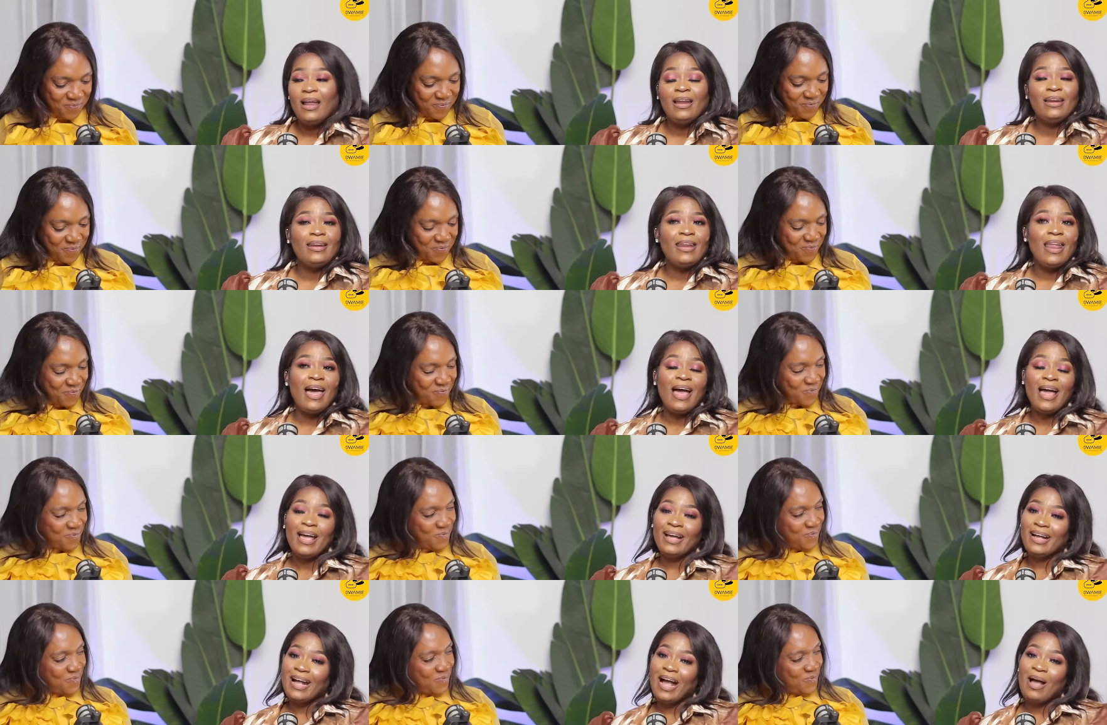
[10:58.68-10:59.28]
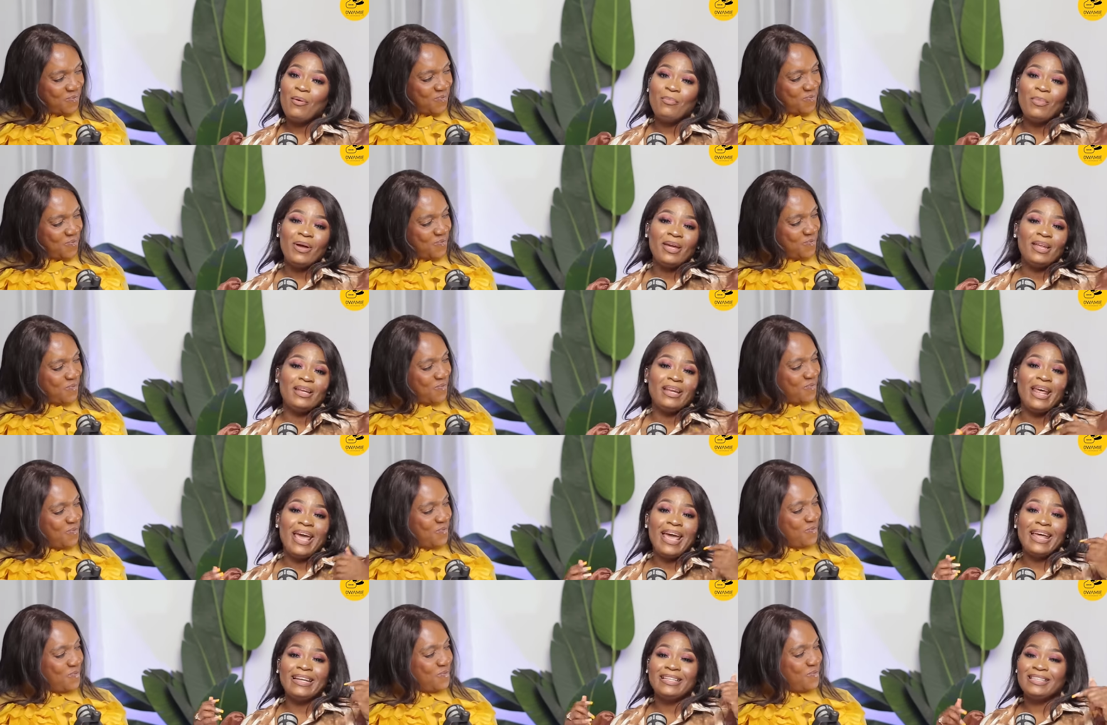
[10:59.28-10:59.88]
Speaker 1: Like, I
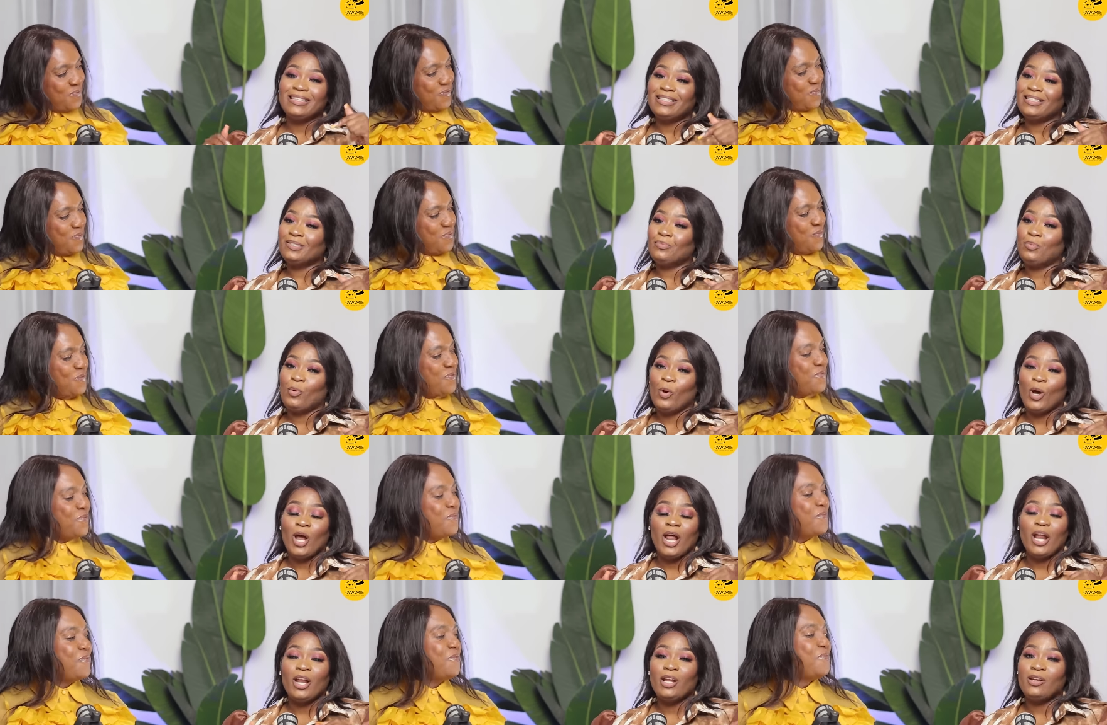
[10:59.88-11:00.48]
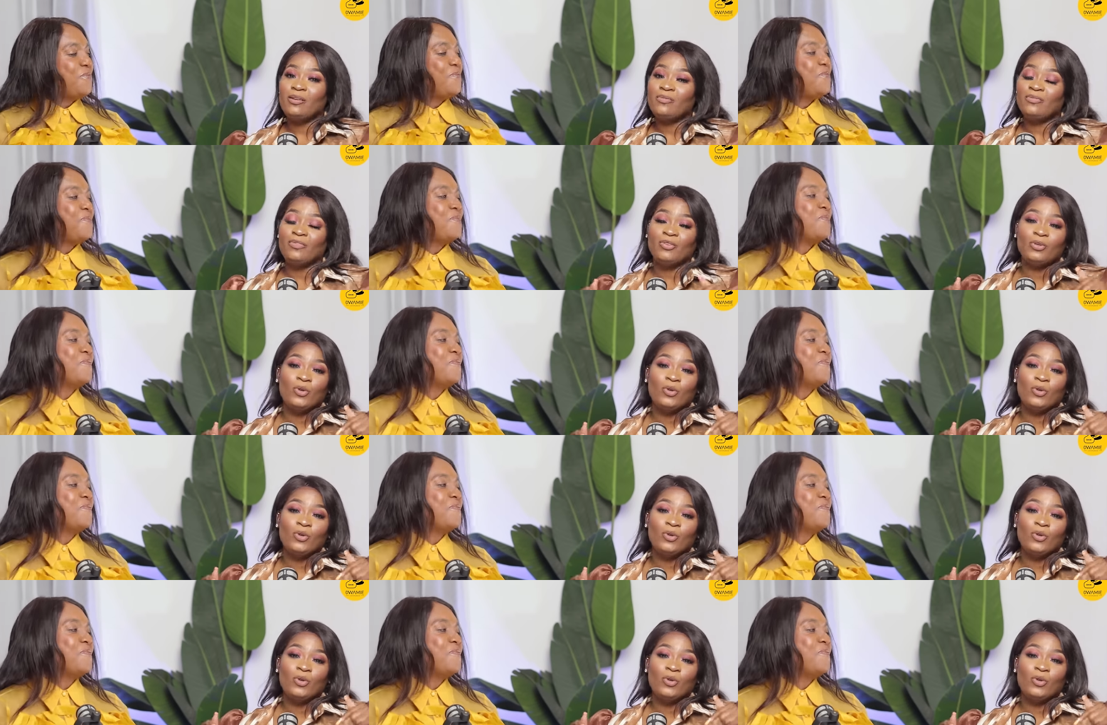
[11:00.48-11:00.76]
mean, at this point, I don't